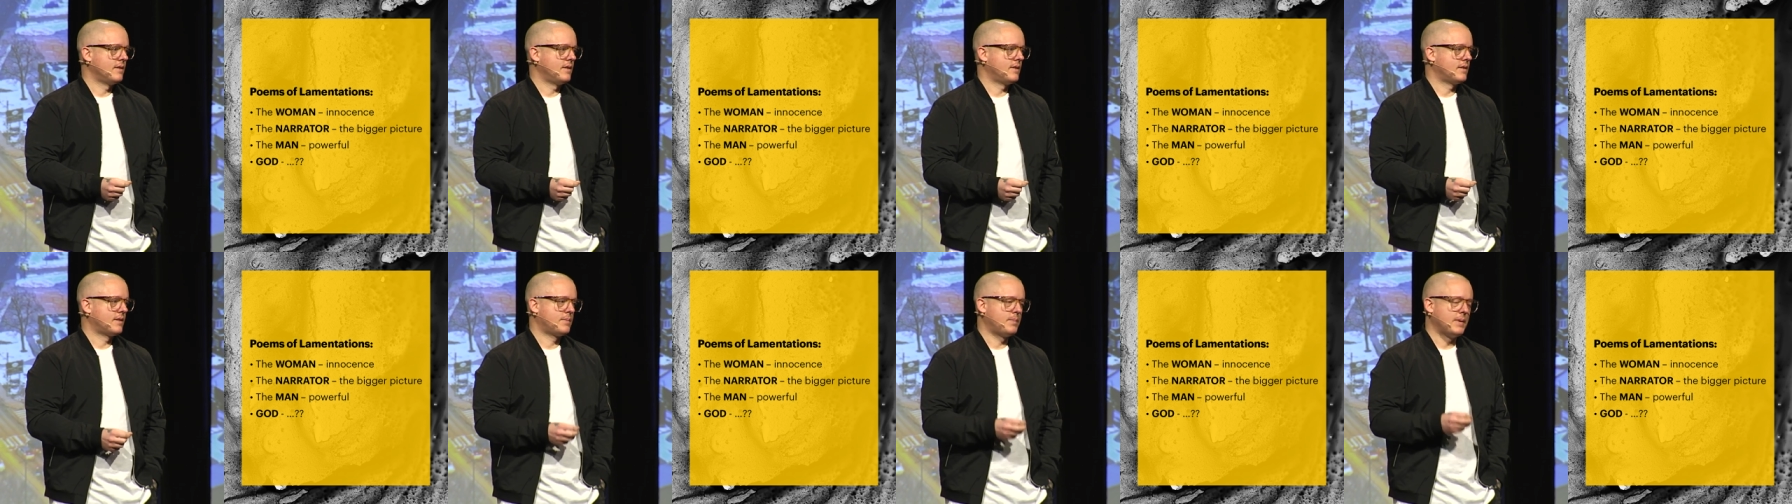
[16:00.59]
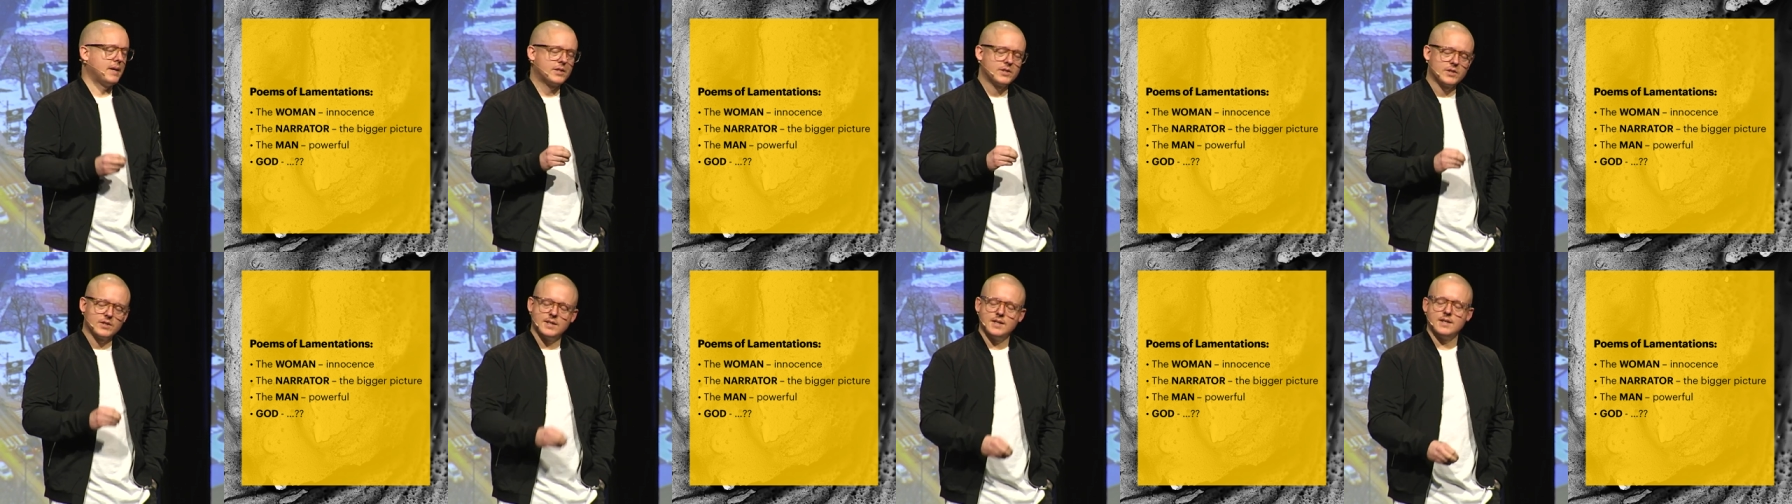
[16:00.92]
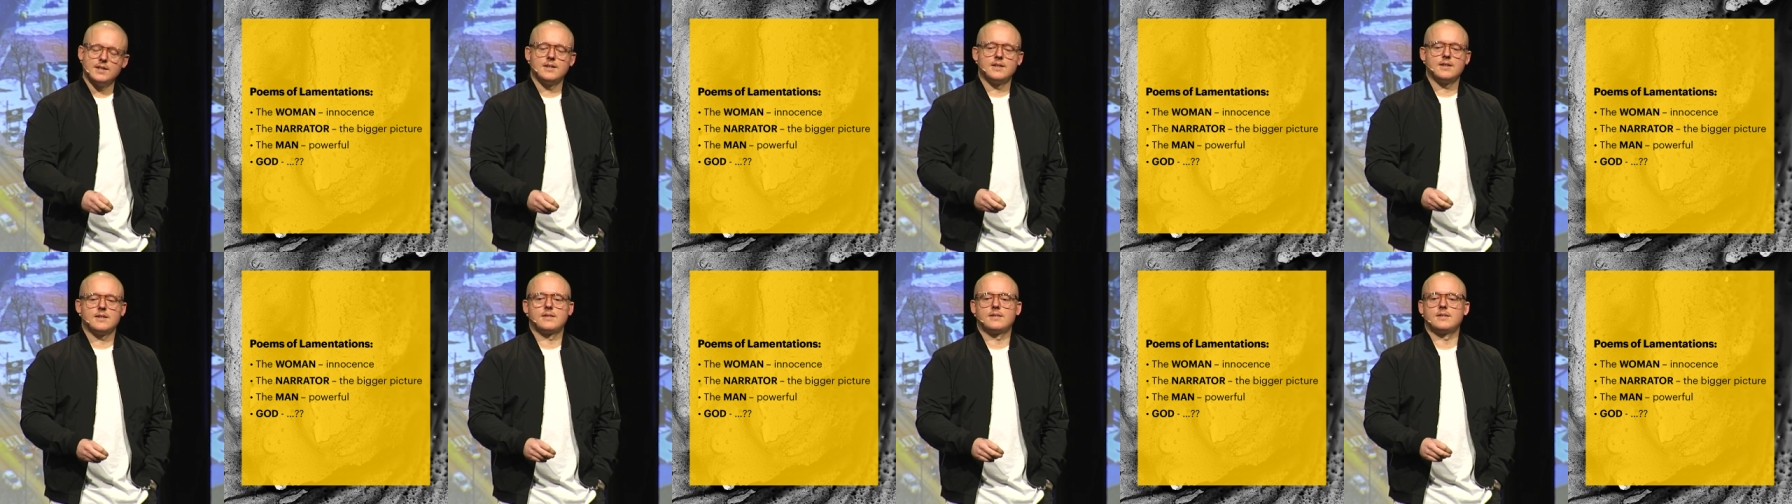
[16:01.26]
especially
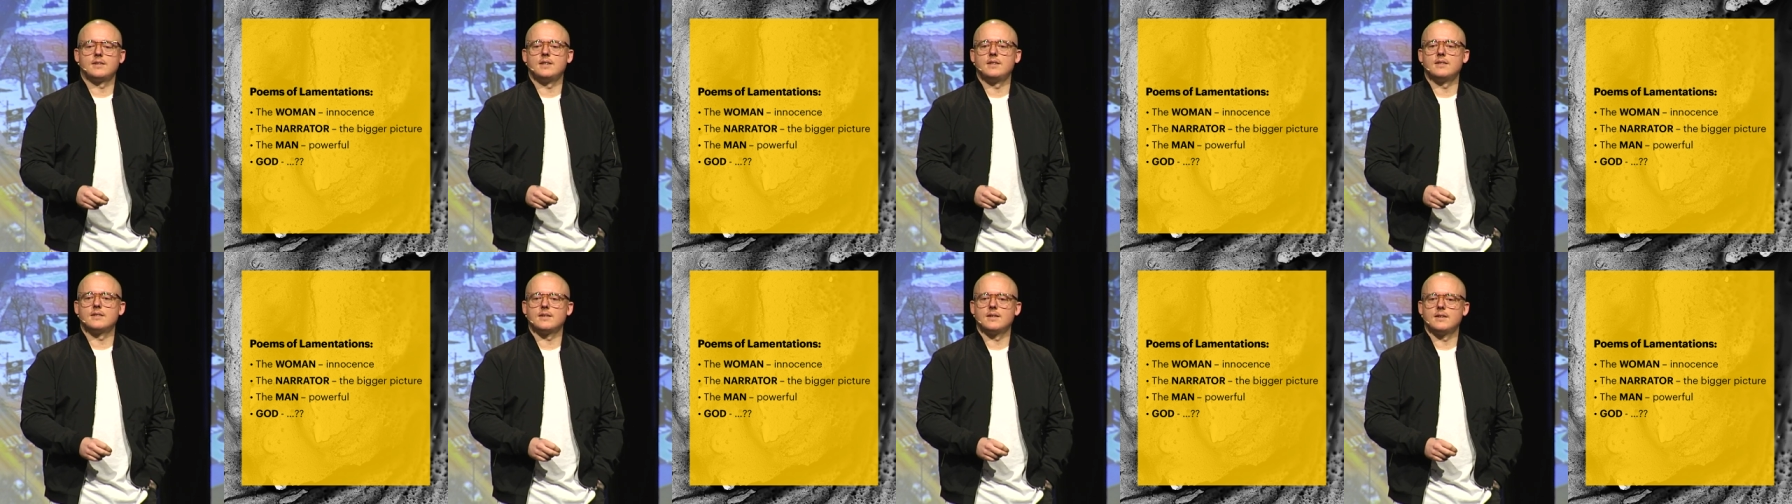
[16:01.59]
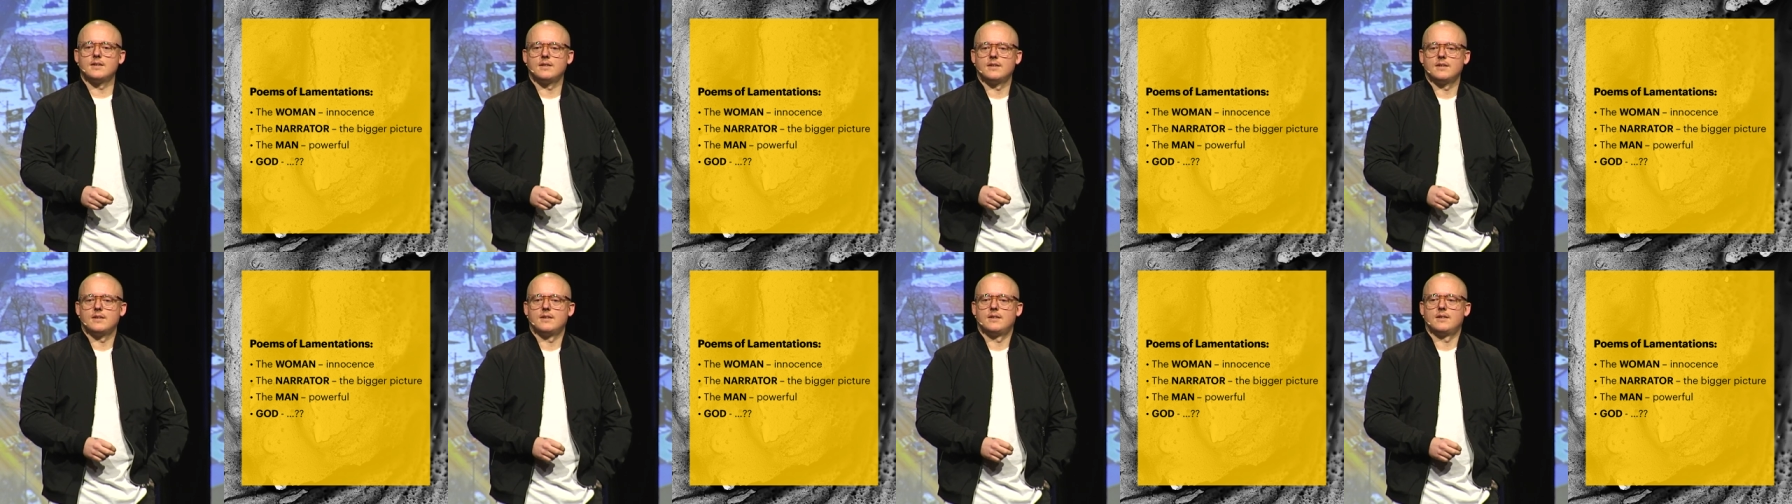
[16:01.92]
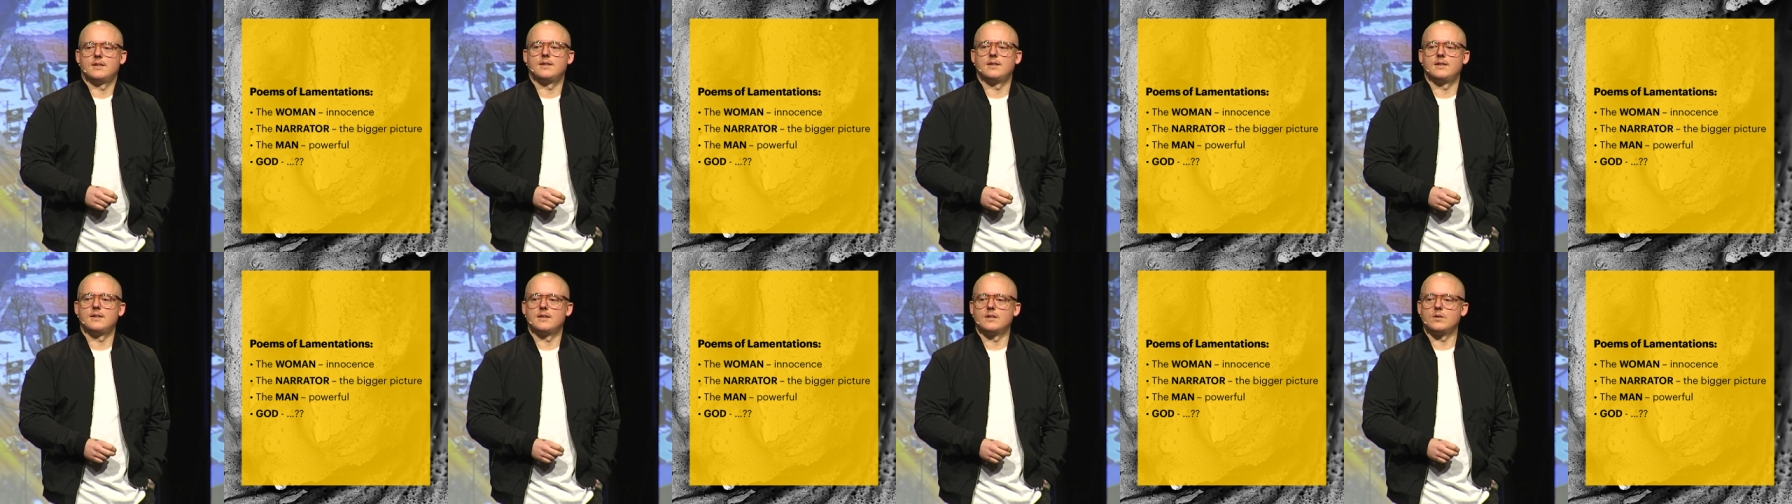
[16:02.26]
in this season,
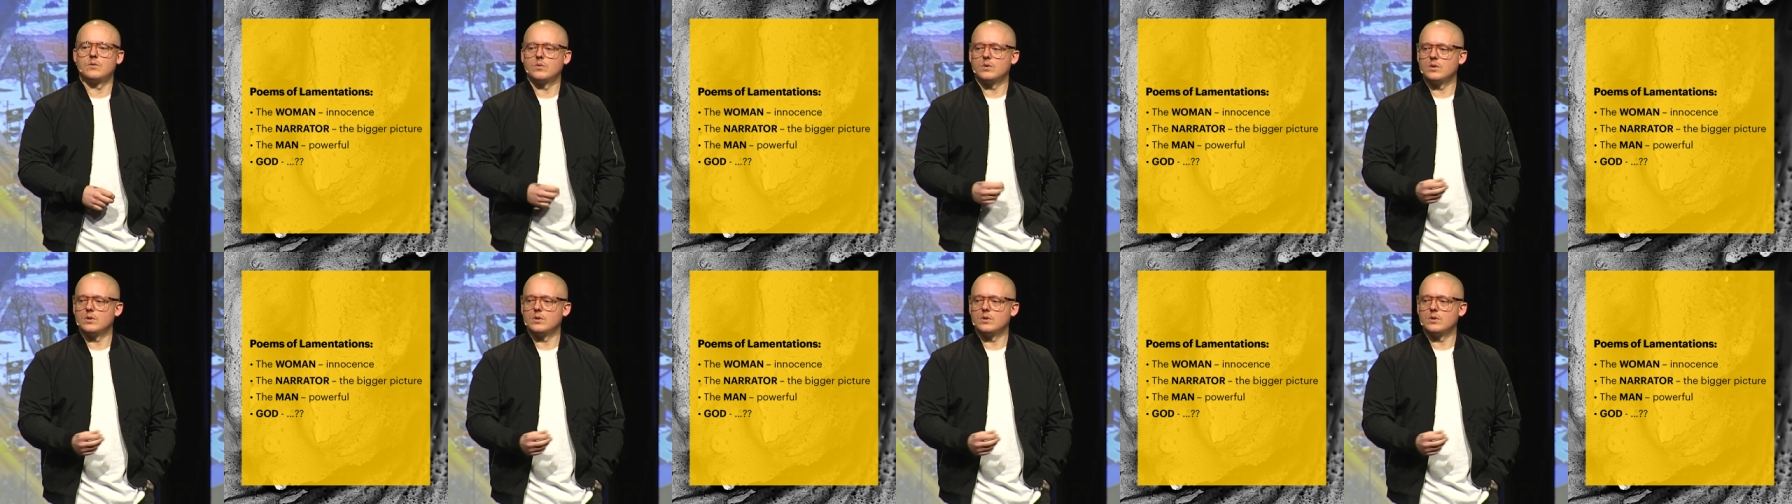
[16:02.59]
uh, the